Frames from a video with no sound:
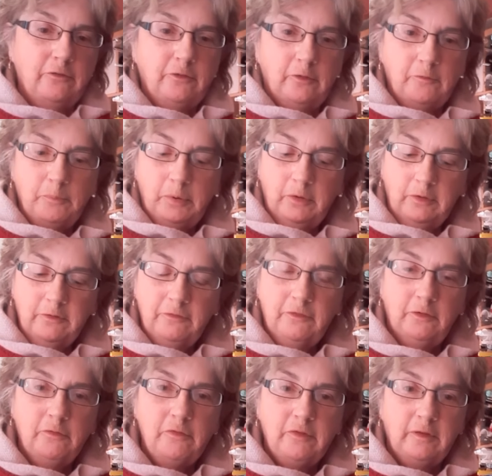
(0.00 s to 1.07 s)
So I've pulled a
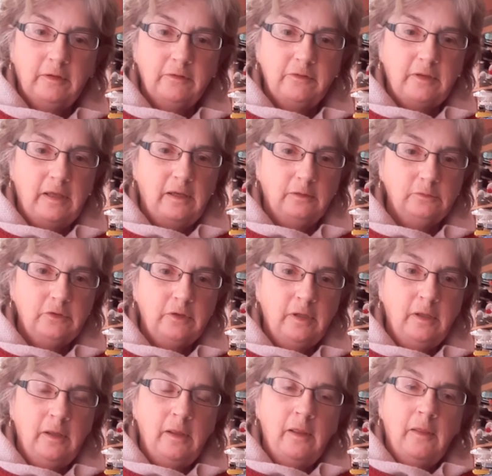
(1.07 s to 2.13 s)
few things out
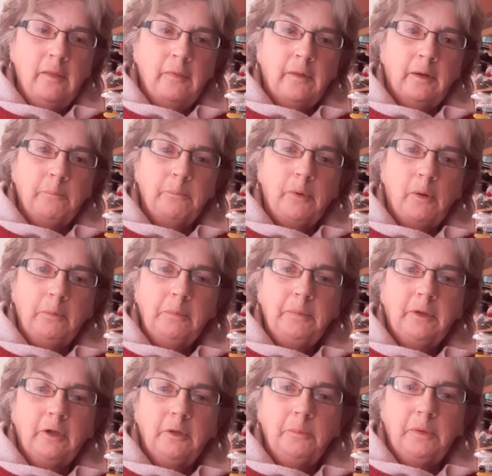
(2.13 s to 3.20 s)
that I'm
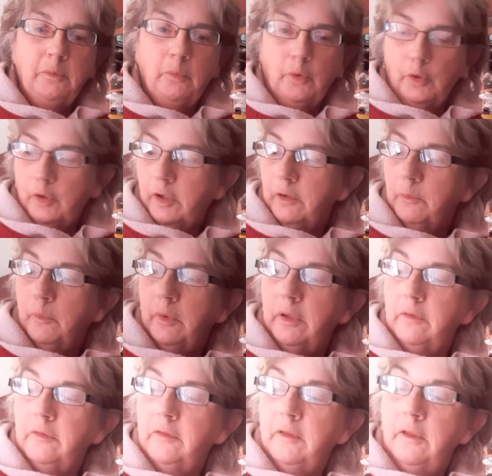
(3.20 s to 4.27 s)
probably going to be working
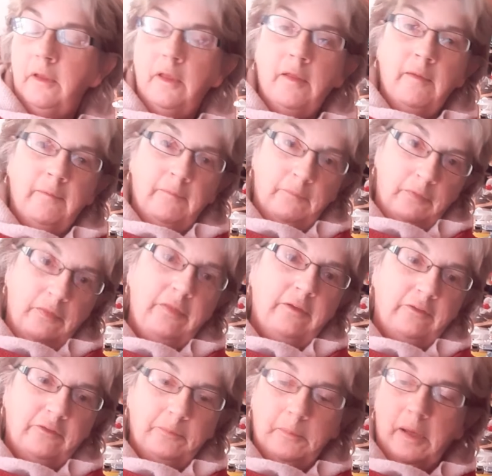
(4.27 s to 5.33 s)
with
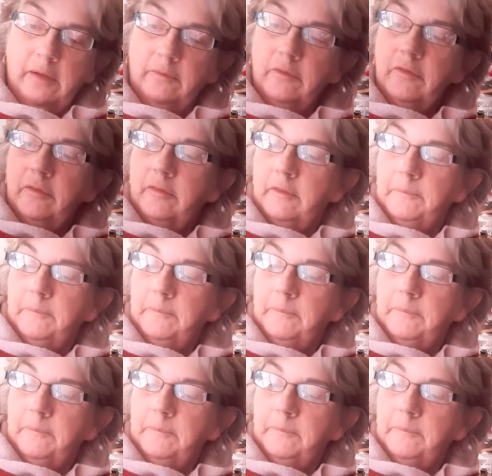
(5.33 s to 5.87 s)
this month.